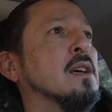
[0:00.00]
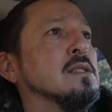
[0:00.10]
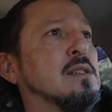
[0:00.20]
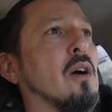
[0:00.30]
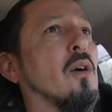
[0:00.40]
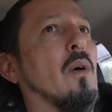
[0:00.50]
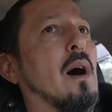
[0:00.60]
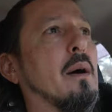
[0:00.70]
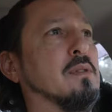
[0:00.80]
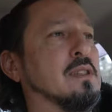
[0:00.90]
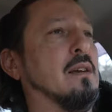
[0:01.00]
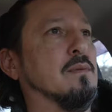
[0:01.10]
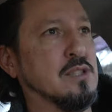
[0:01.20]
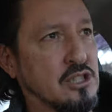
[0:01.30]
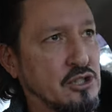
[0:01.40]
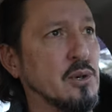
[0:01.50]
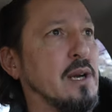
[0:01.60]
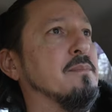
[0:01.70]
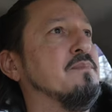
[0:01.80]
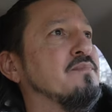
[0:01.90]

So I was like, screw it.